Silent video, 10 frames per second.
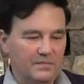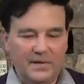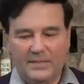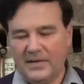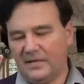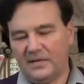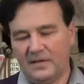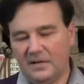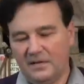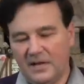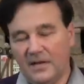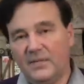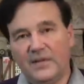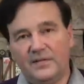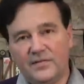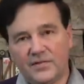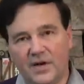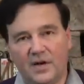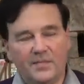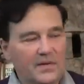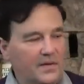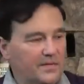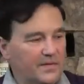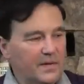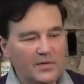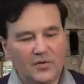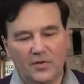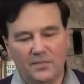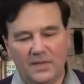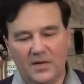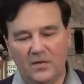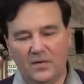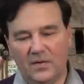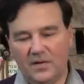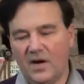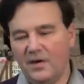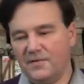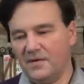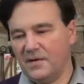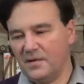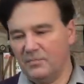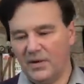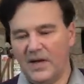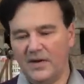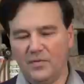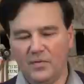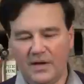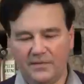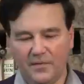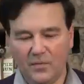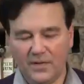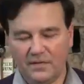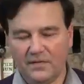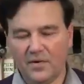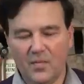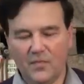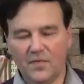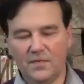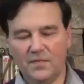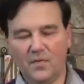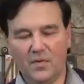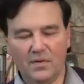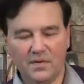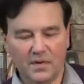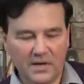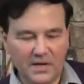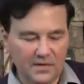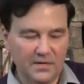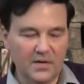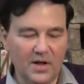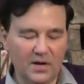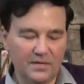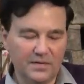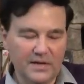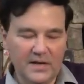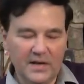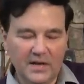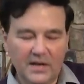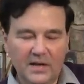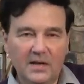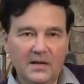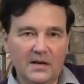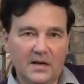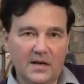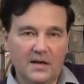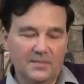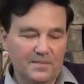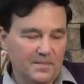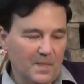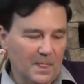Remington did an amazing job. If someone told me go and offer a brand new rifle with a scope for $400 um,